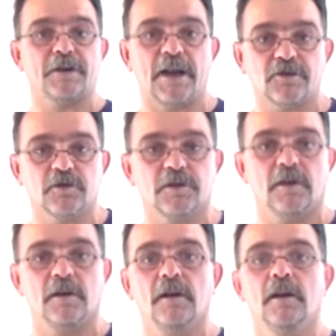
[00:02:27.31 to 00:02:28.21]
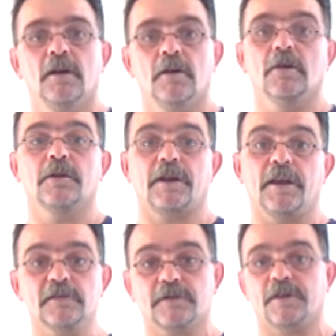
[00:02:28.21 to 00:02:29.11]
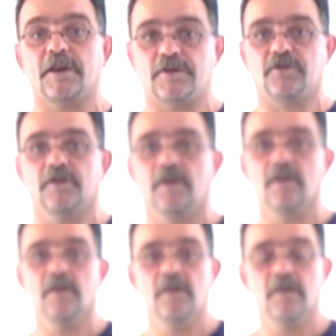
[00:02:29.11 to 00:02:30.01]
national or international,